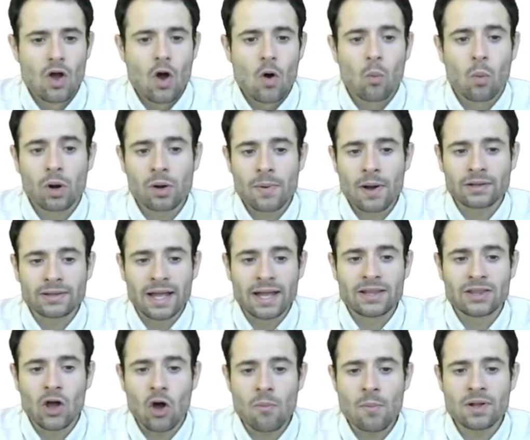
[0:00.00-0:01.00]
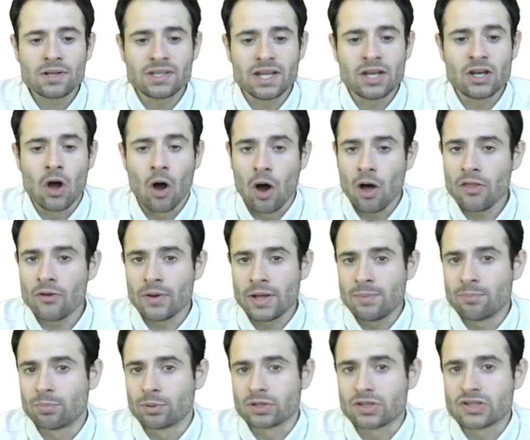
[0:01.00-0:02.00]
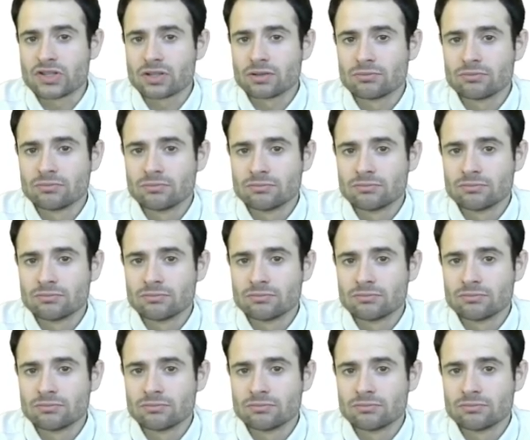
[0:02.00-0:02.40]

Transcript: What about endowment in other inputs?